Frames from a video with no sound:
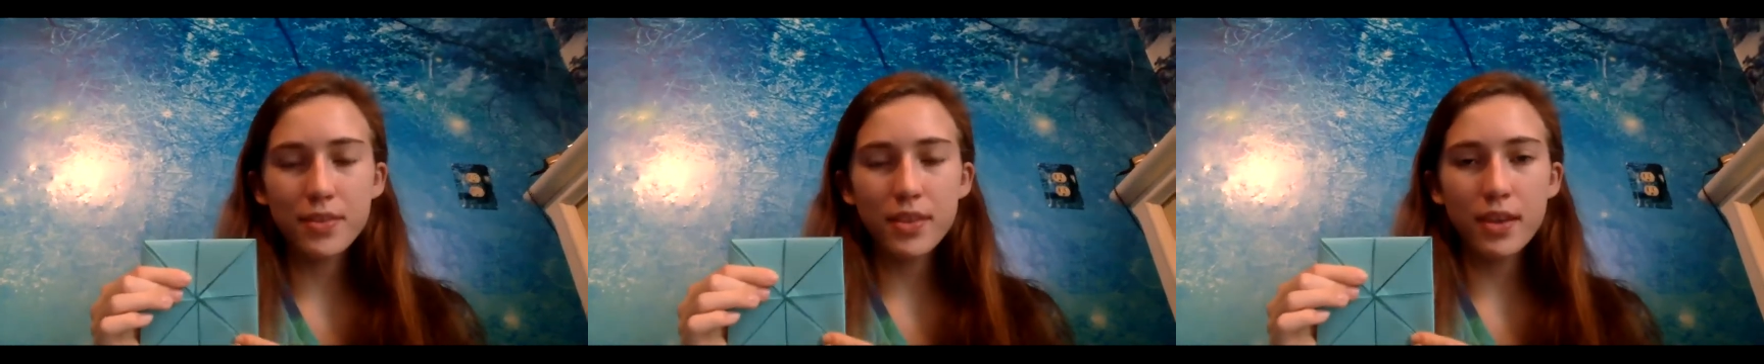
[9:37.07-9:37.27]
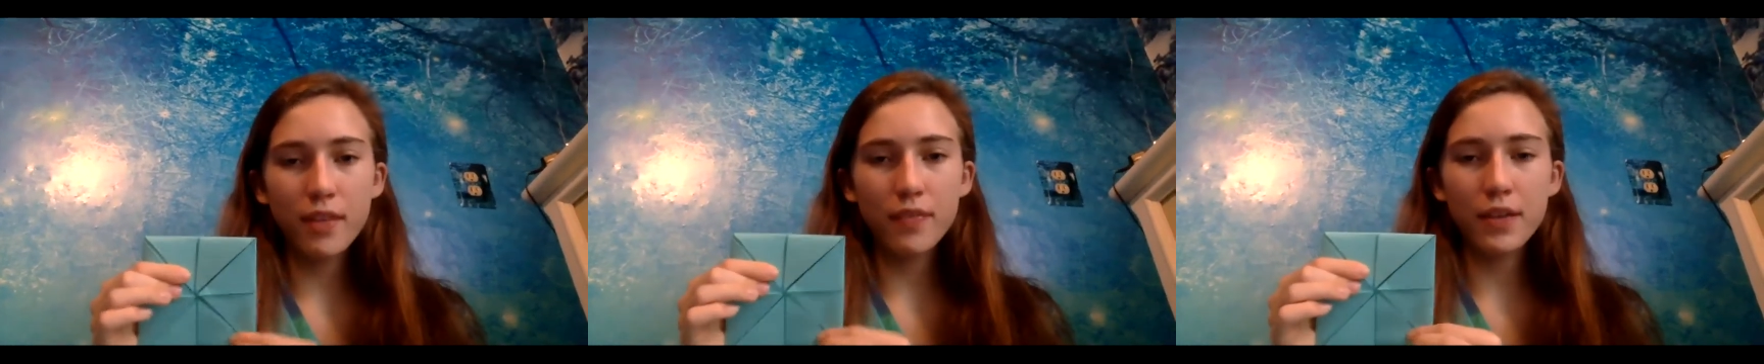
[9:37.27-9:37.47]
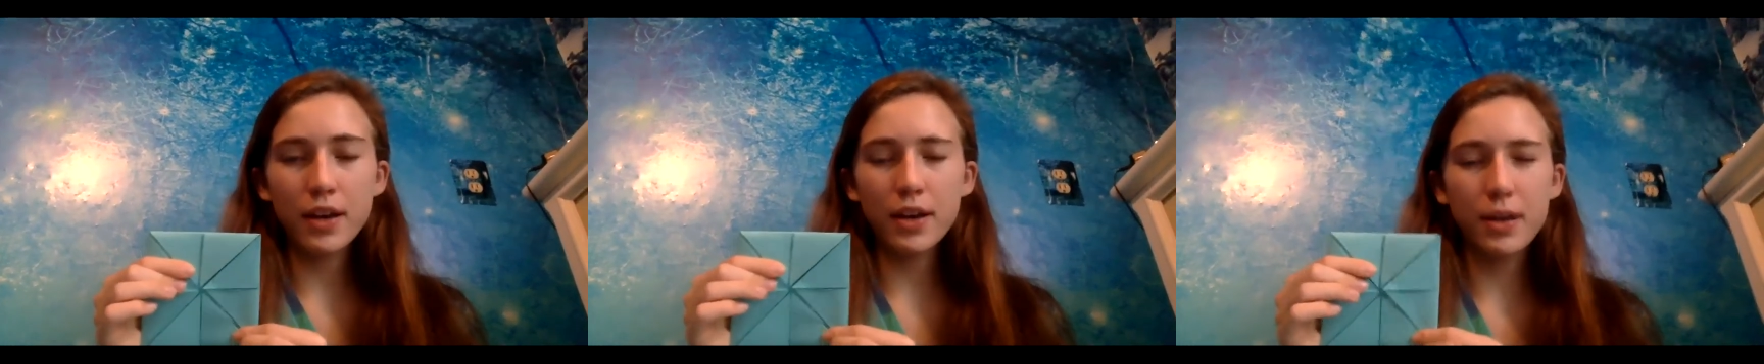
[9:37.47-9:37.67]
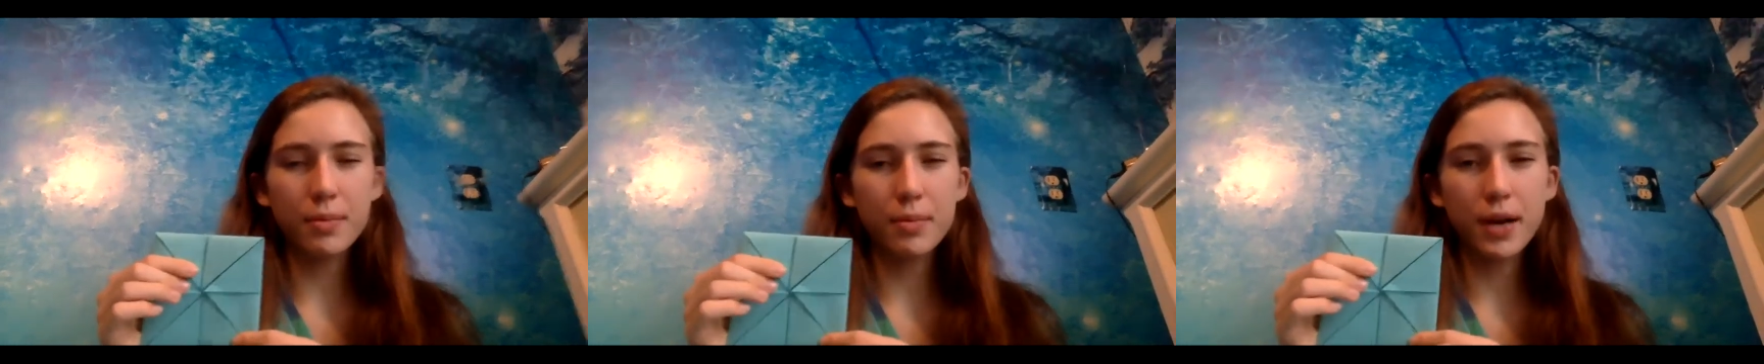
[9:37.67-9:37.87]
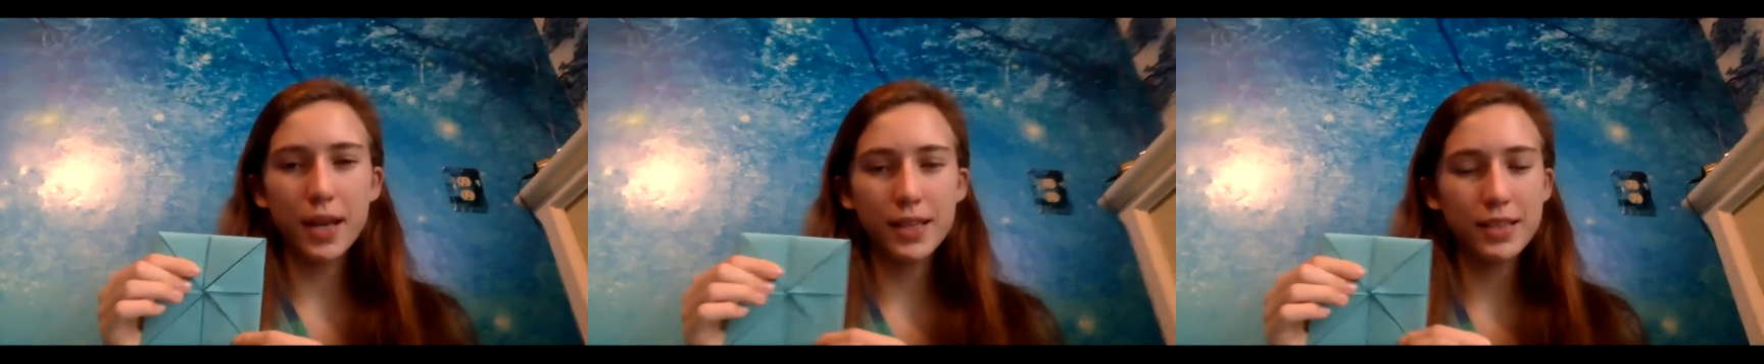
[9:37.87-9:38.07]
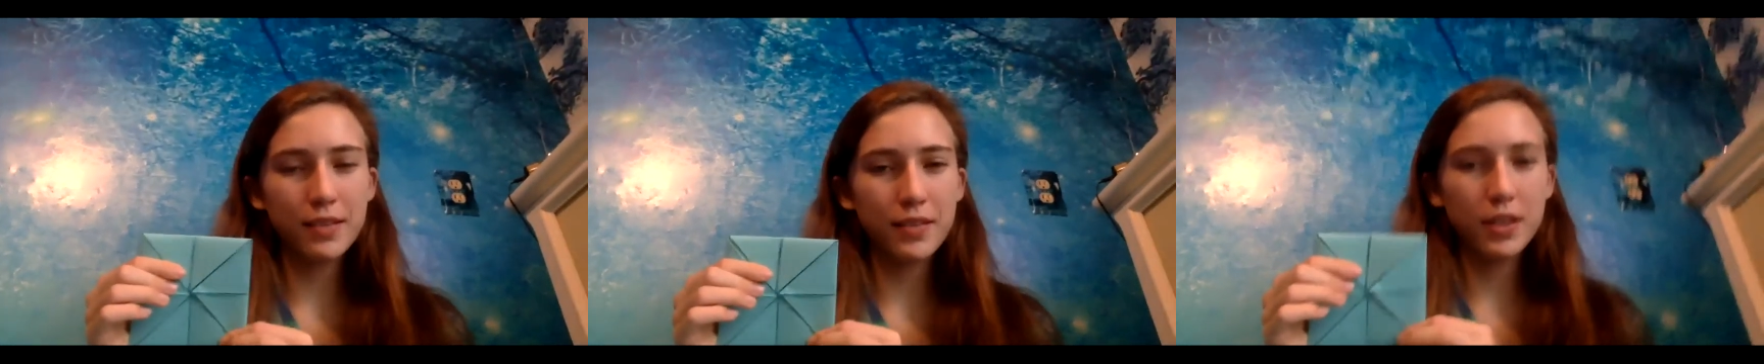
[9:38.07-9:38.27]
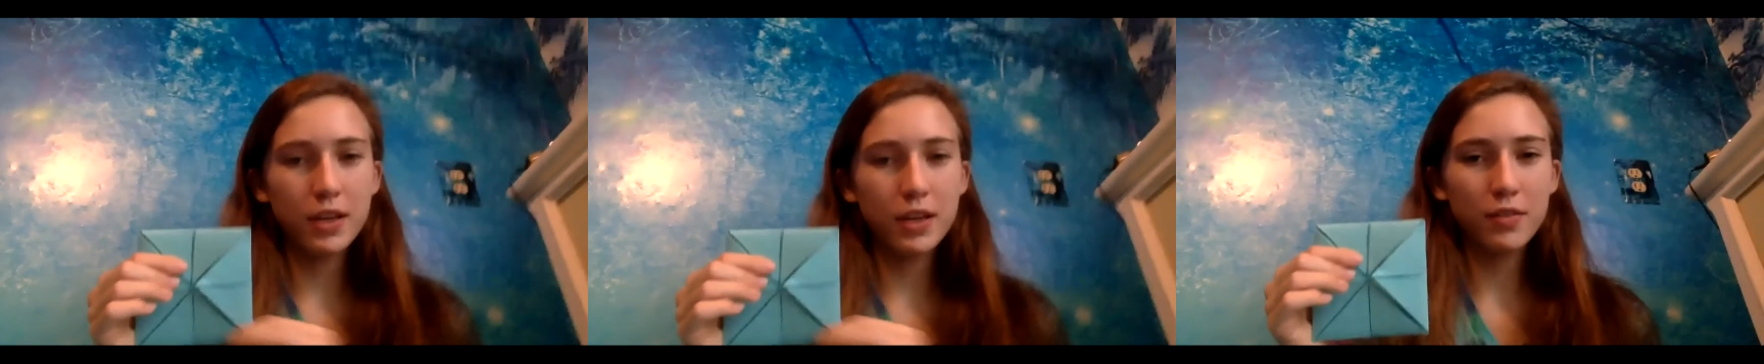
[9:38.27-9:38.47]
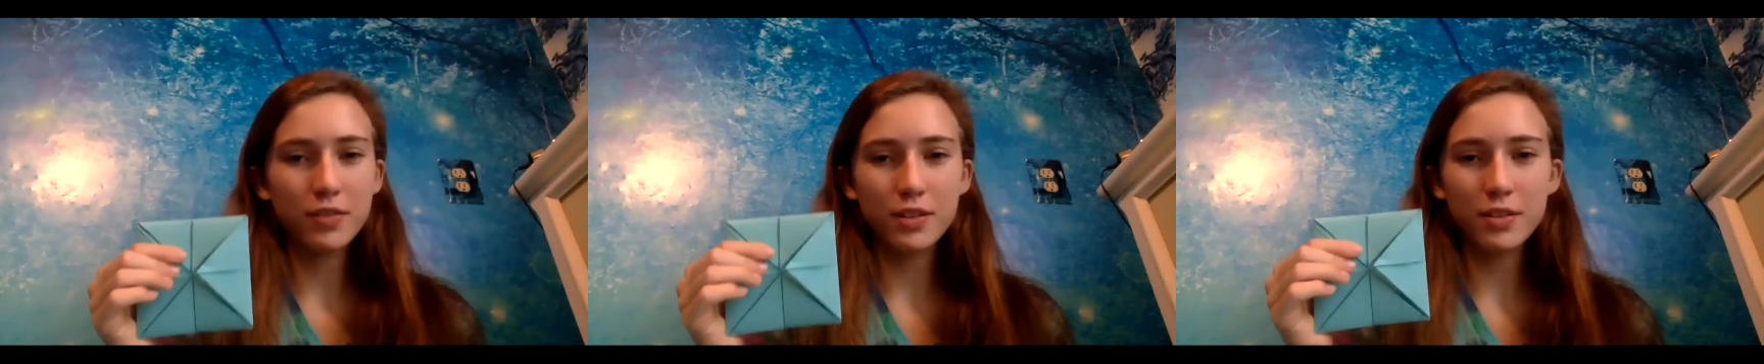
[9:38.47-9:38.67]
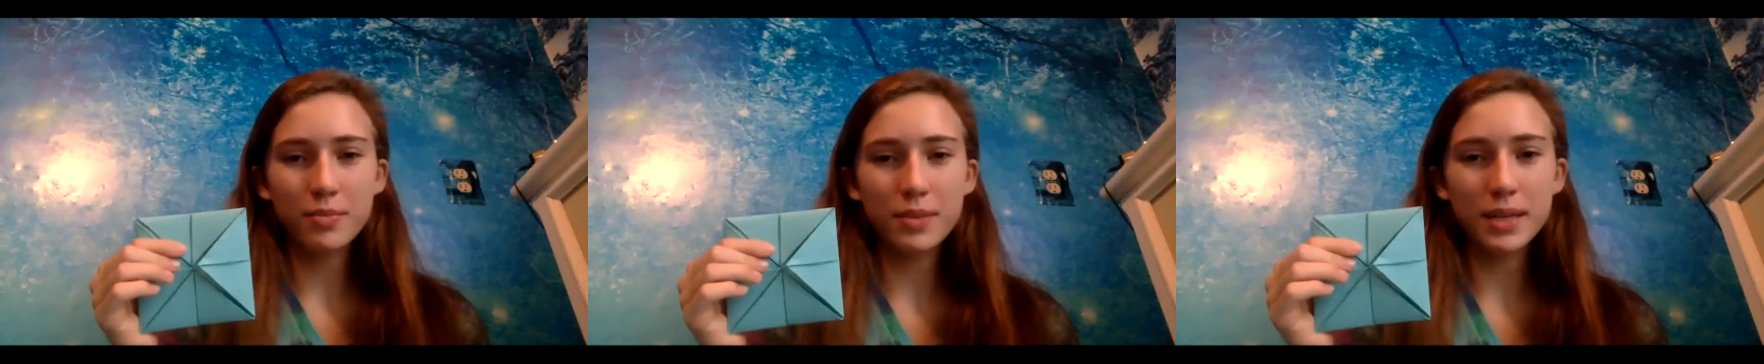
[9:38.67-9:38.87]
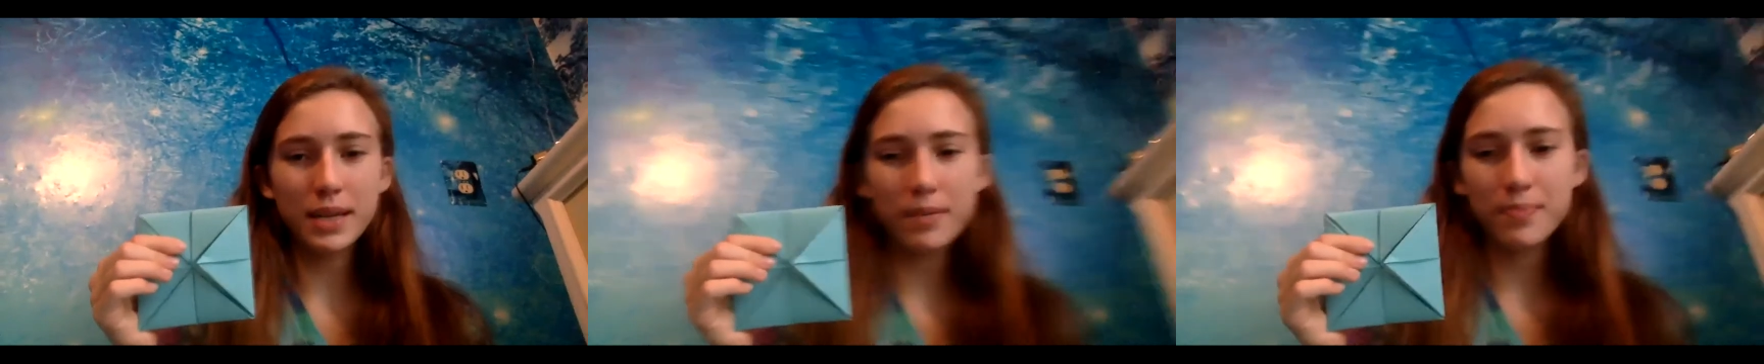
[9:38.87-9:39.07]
If not, you can pause the video for a minute.